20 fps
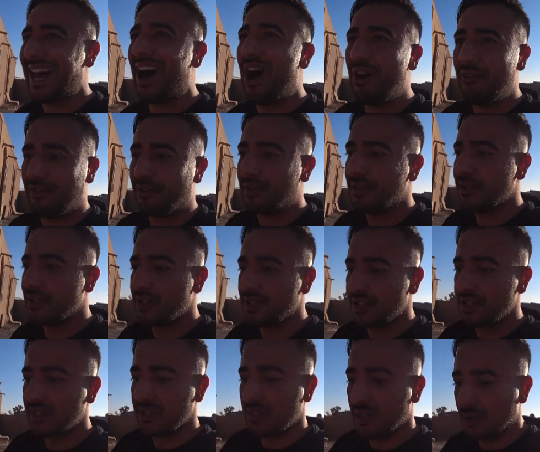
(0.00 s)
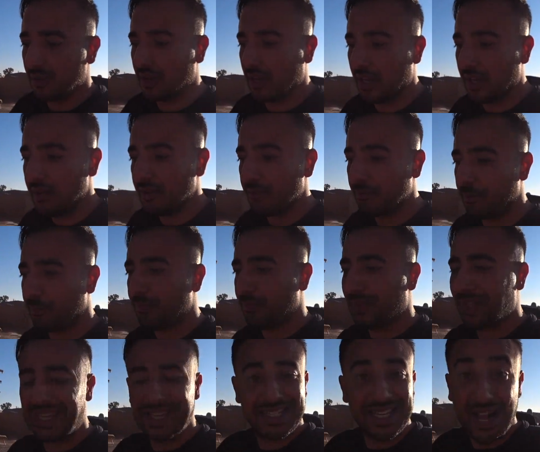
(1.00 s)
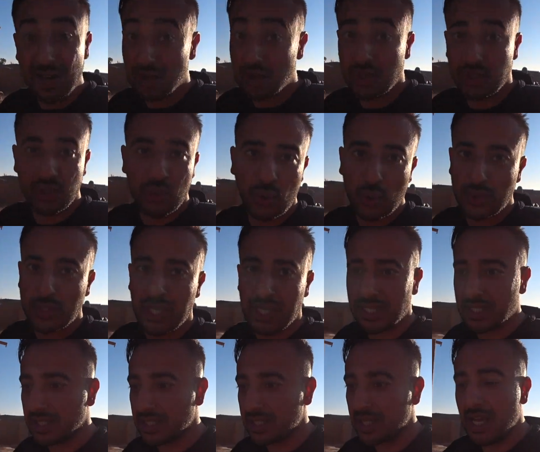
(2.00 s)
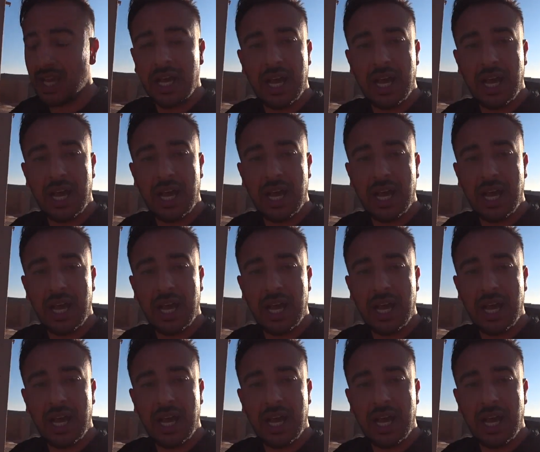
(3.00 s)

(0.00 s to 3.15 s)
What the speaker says: offers. Okay, guest houses, hotels.